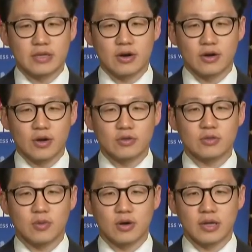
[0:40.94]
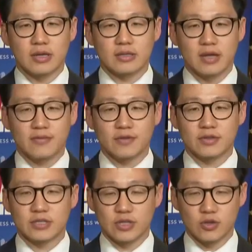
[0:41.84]
our go-to-market
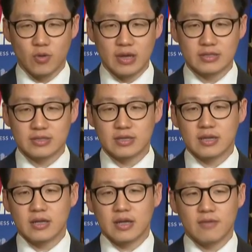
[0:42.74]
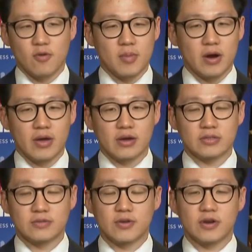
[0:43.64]
efforts in the U.S. And Volpara
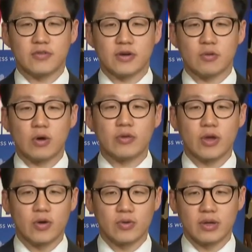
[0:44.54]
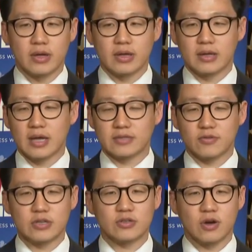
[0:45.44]
Health is very, very well known and has a
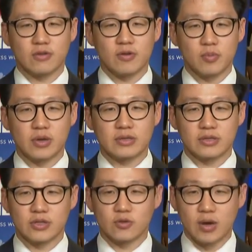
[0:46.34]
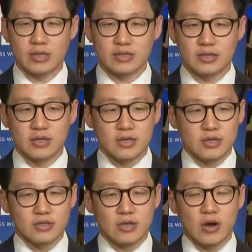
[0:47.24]
very strong footprint in the U.S.
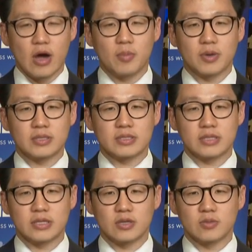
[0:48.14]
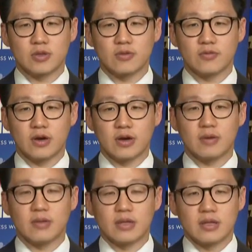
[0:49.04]
So that will help us in terms of uh,
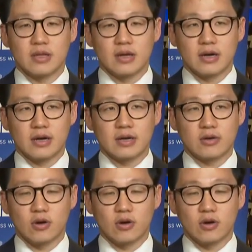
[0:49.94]
uh,